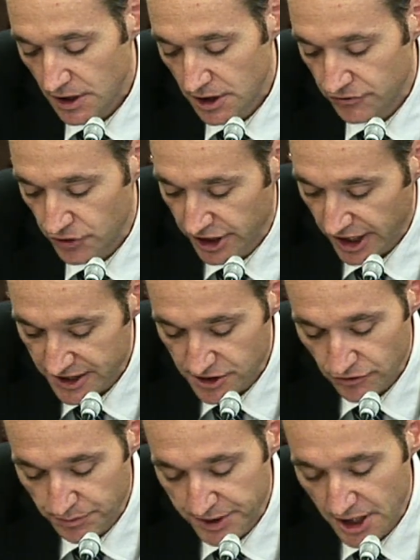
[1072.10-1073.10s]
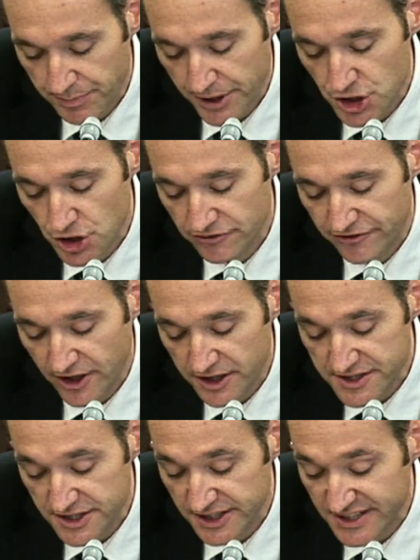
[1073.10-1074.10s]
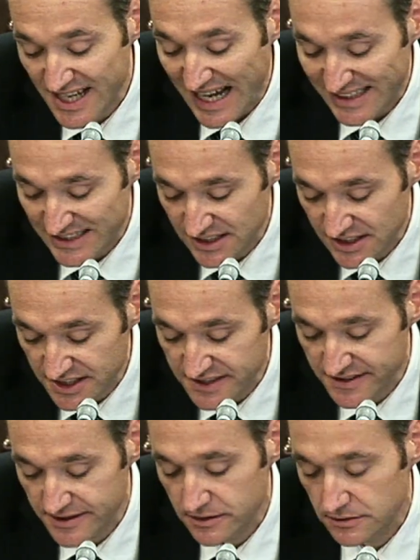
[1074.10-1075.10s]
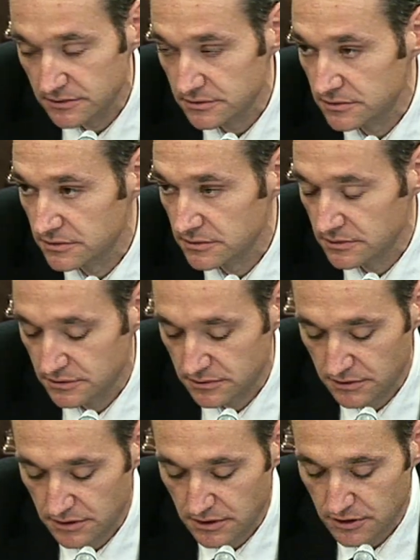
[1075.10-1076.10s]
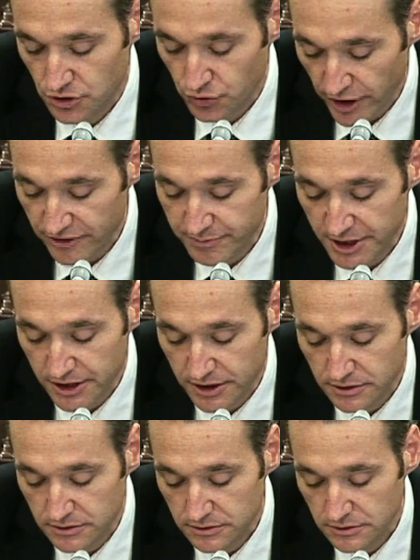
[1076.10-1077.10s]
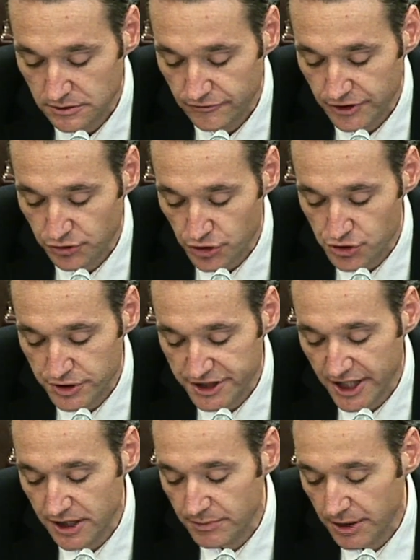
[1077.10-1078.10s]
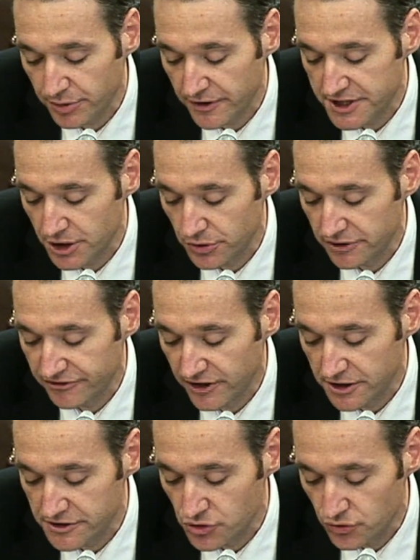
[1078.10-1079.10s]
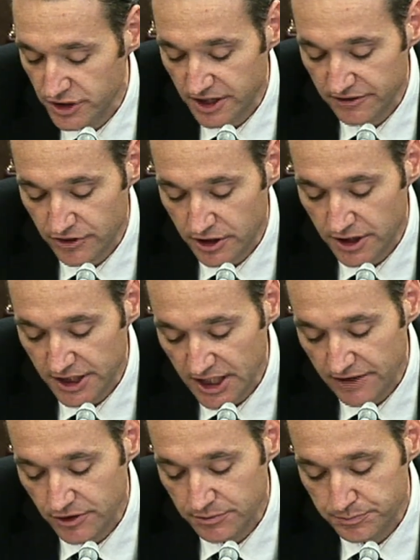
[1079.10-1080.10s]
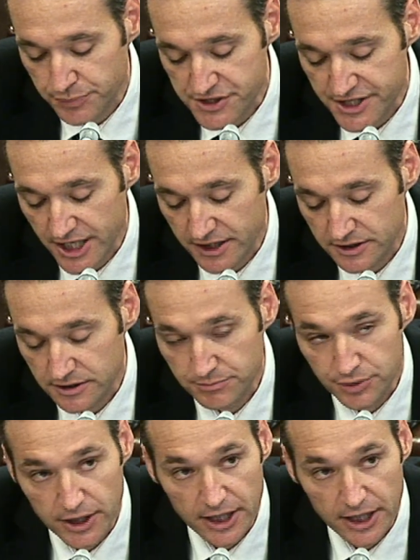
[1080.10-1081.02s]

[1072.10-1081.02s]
In the case of the PA pension funds, it is at least 12 billion that was retained by private equity funds to deliver 11% per